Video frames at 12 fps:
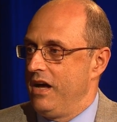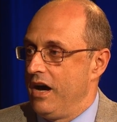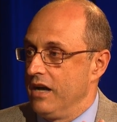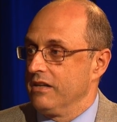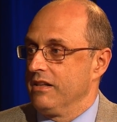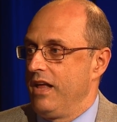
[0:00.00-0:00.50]

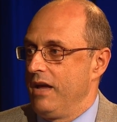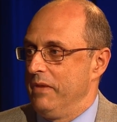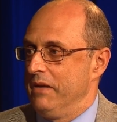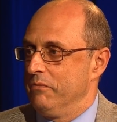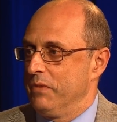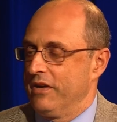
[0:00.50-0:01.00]
on
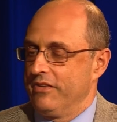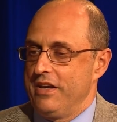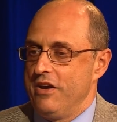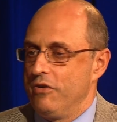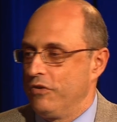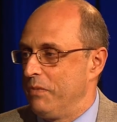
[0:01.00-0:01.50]
climate because I
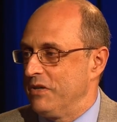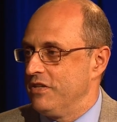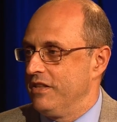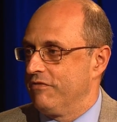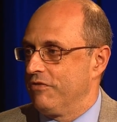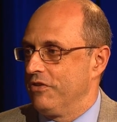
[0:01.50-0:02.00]
know
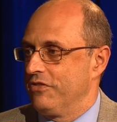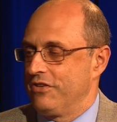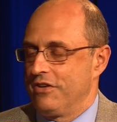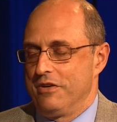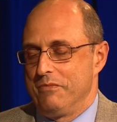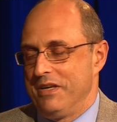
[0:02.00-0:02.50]
especially in the first
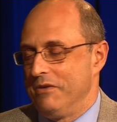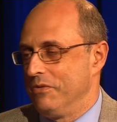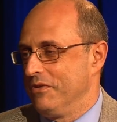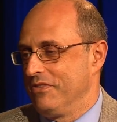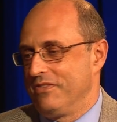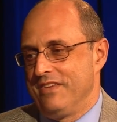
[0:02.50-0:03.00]
term he
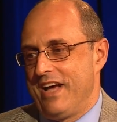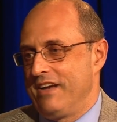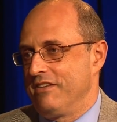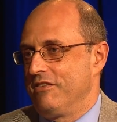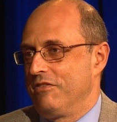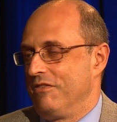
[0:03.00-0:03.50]
was
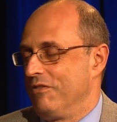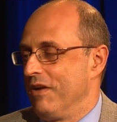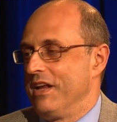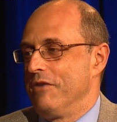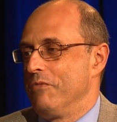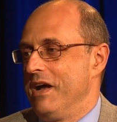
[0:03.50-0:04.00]
not
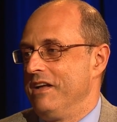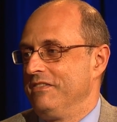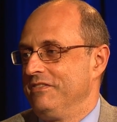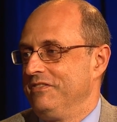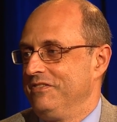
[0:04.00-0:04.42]
graded well.